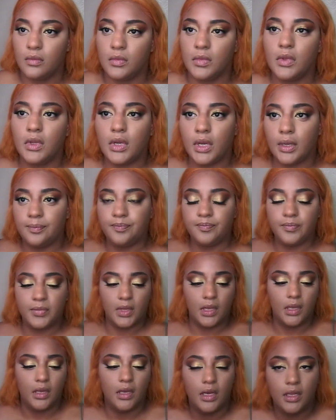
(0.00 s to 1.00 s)
Okay.
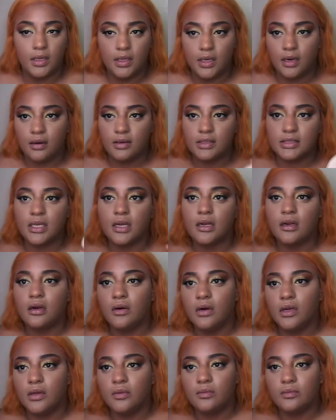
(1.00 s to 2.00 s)
And they always say go
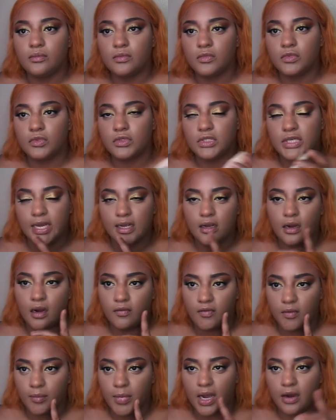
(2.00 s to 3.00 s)
and take off
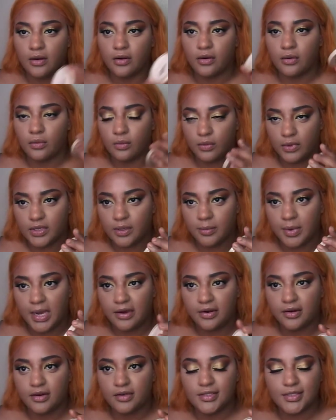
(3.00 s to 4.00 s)
a powder with the
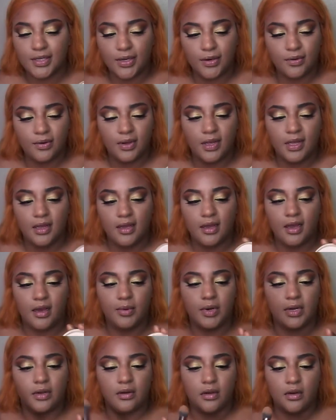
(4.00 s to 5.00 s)
powder, so I'm
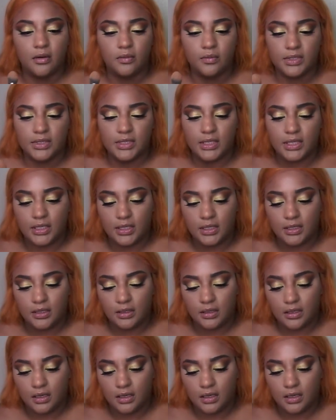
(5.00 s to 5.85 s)
gonna go in with the